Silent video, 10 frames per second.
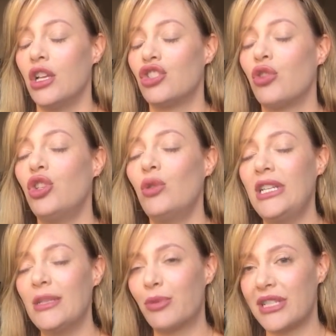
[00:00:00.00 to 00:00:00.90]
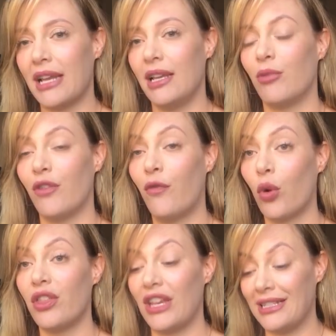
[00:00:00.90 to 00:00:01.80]
So you need to present him with
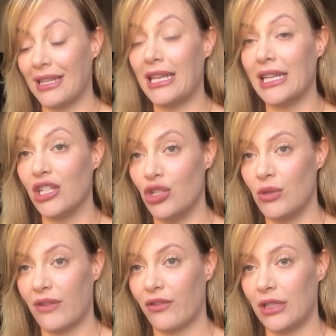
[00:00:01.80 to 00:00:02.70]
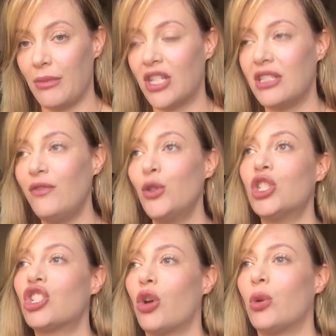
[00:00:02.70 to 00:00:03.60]
four things that he can do differently. Because if you
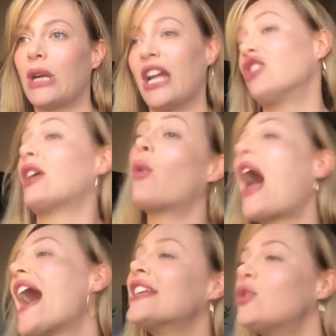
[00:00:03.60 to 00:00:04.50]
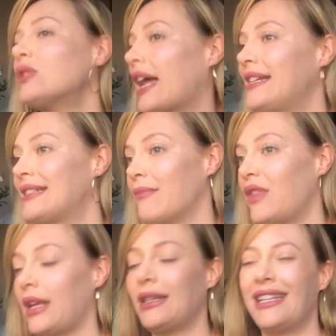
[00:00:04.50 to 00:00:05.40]
just go to a guy and you're like, well, I don't like
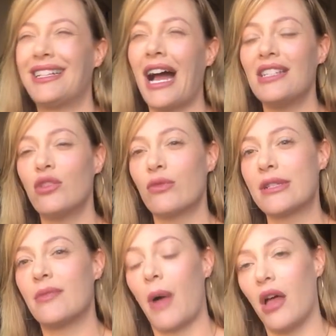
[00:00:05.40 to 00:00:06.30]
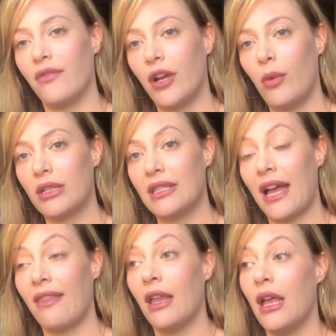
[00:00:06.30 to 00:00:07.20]
something, like, guys don't respond very well to
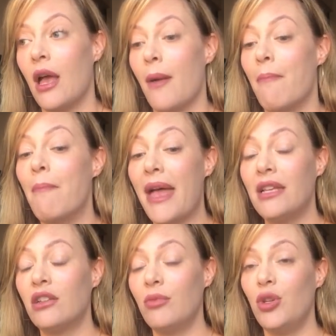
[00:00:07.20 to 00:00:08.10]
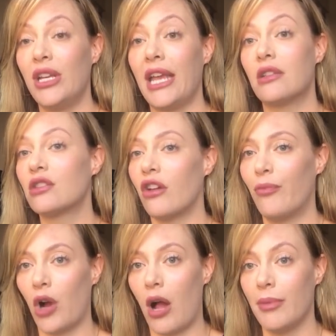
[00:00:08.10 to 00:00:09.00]
that. Men communicate to
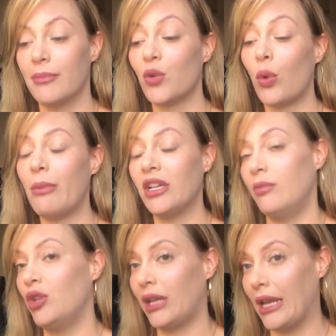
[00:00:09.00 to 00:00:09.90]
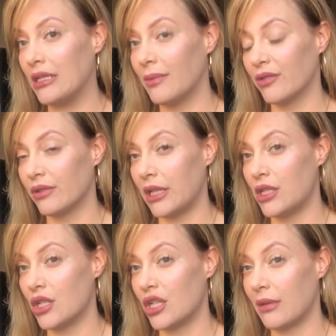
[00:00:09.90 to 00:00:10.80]
solve problems, women communicate to build
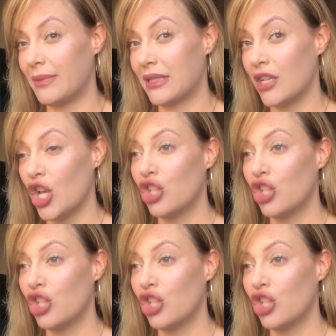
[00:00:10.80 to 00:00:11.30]
relationships.